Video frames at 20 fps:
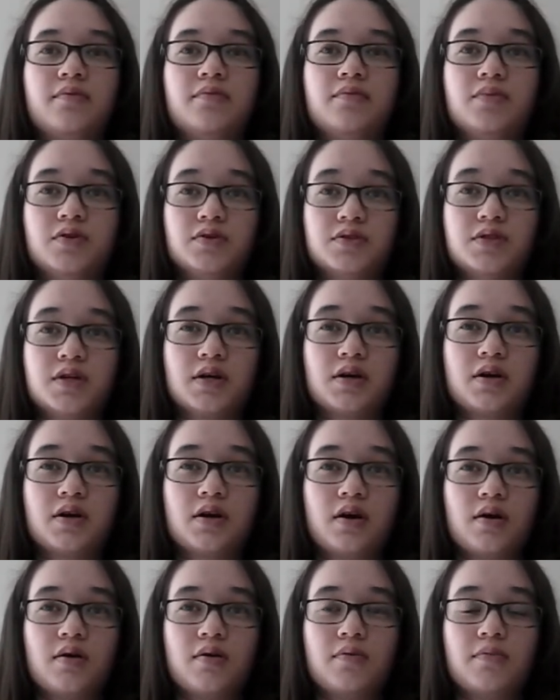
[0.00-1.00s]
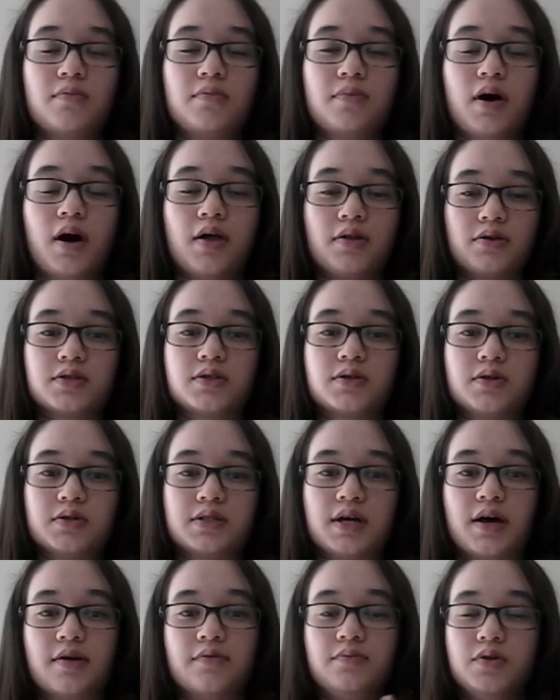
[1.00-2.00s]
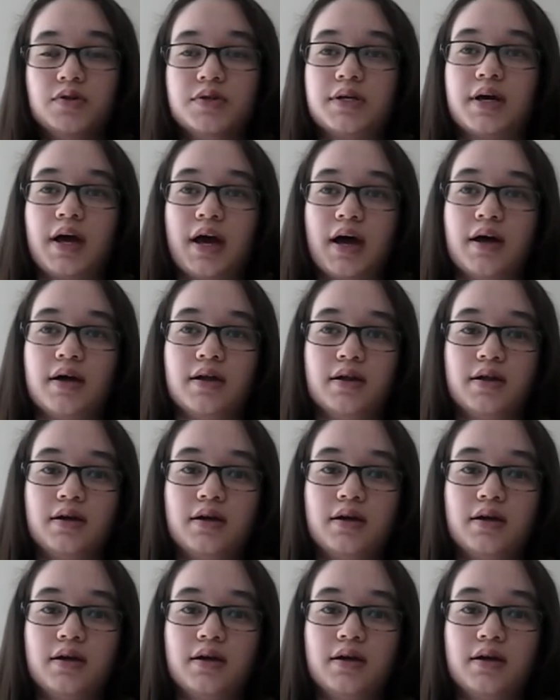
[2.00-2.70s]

music, but other schools have music ed.